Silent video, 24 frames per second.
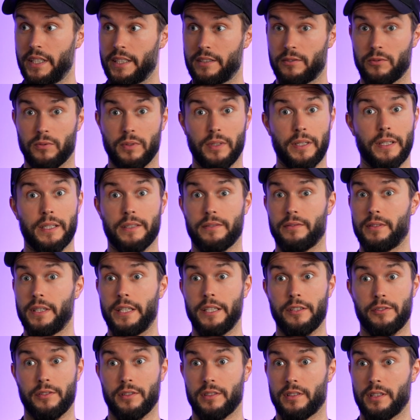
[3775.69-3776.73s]
Yeah, it's it's
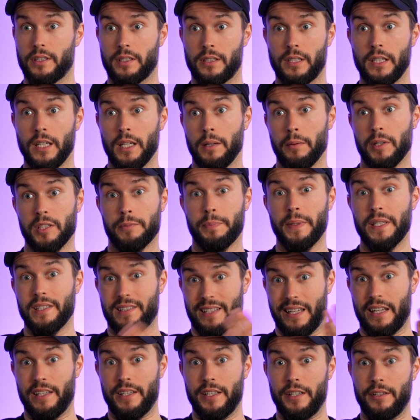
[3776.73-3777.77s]
interesting. It's been
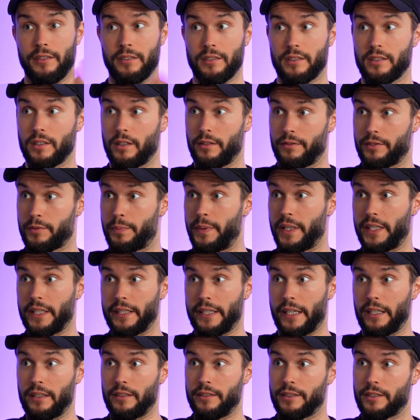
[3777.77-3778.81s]
ten years of speaking
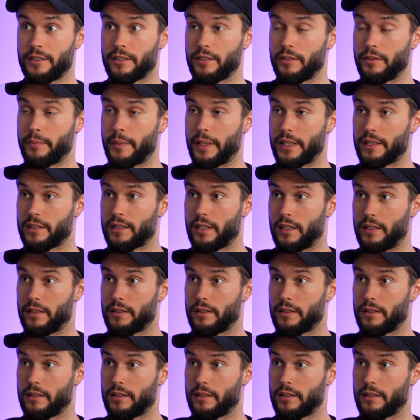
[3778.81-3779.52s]
English, so it makes sense.